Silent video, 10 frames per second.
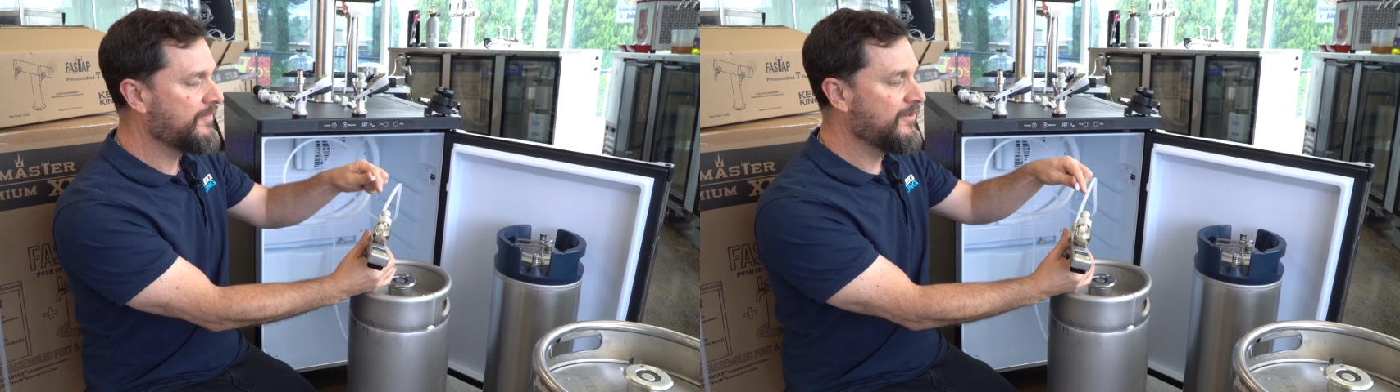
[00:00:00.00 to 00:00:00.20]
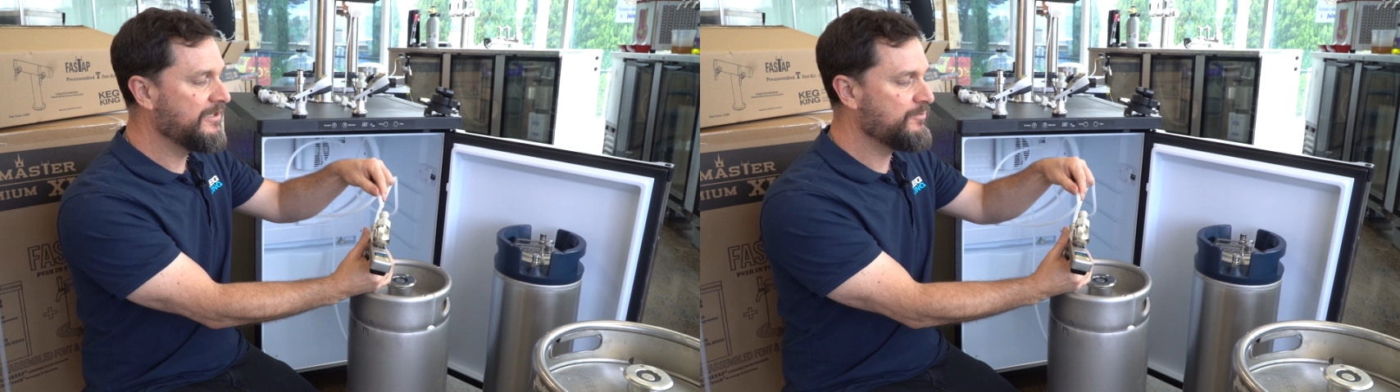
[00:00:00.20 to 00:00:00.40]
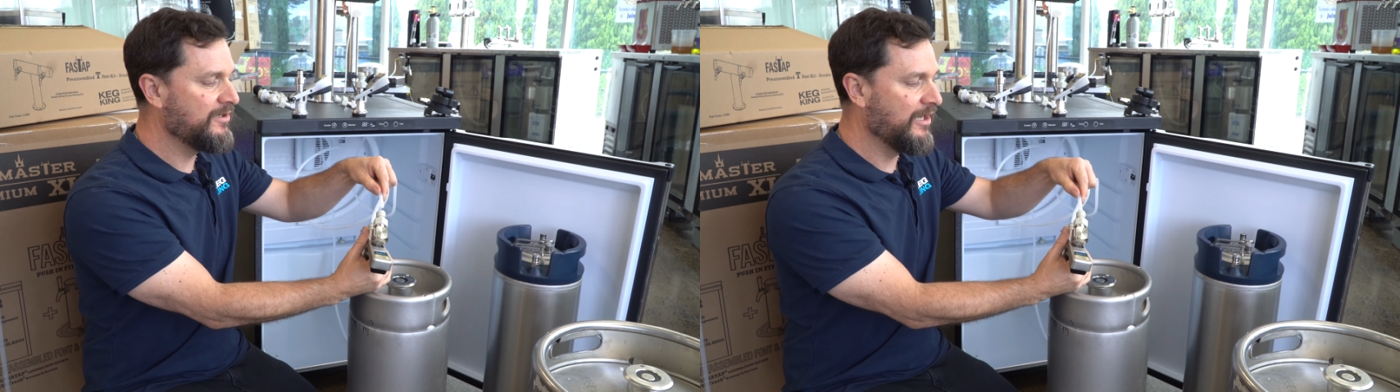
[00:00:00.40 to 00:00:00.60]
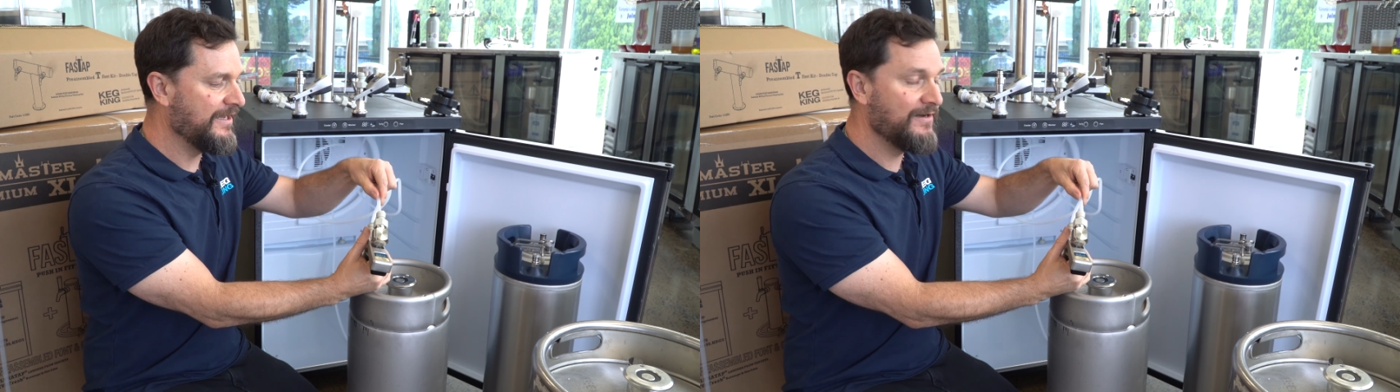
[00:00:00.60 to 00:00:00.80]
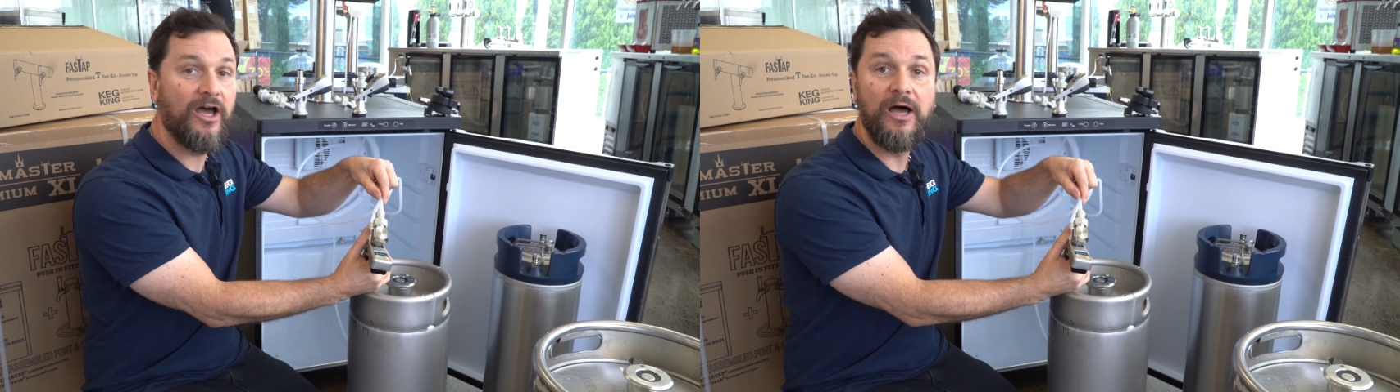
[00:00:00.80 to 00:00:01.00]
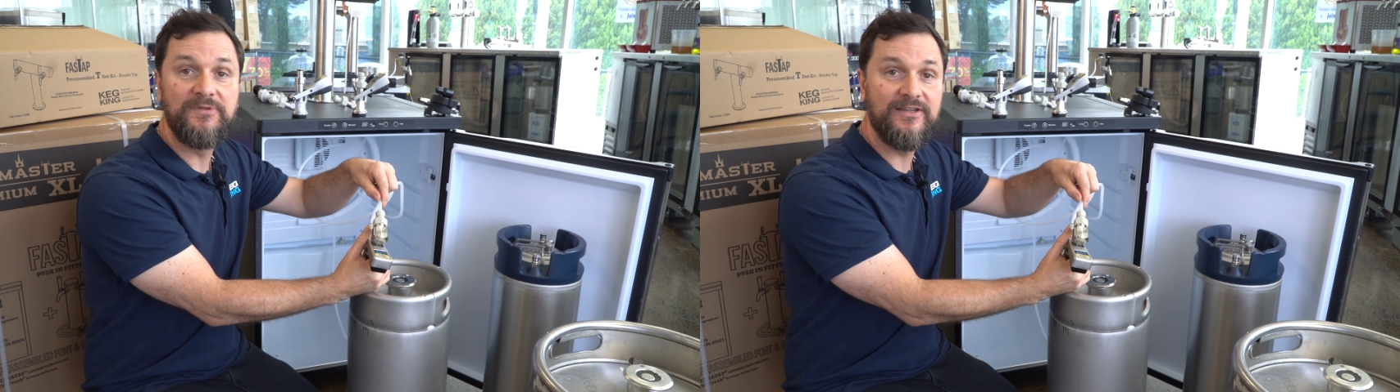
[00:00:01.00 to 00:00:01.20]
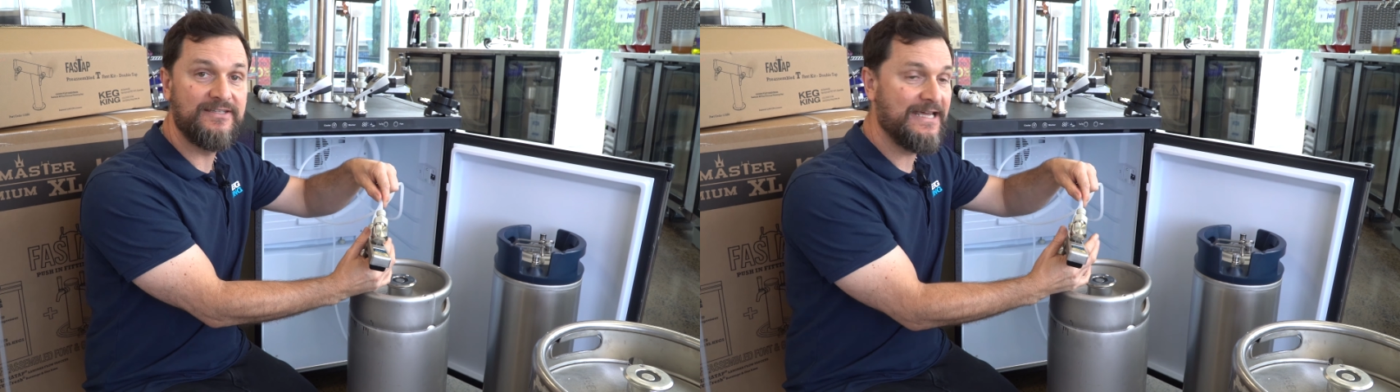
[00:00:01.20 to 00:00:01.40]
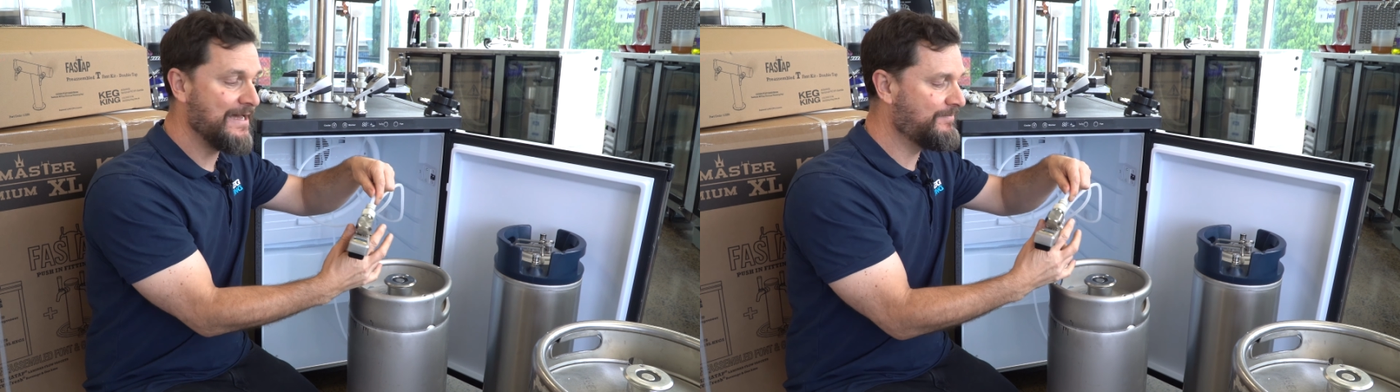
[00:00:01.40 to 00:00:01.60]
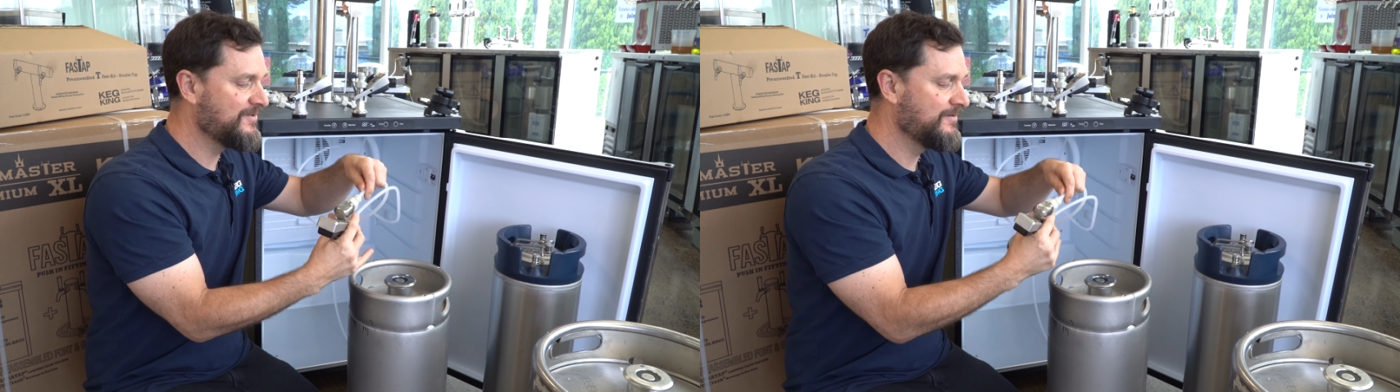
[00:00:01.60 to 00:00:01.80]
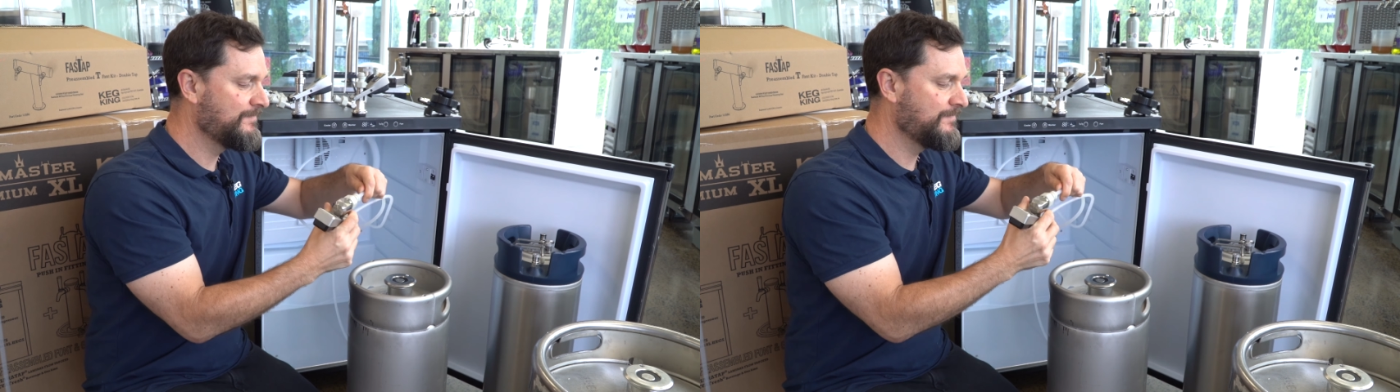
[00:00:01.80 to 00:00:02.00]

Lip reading: the liquid line up to the taps.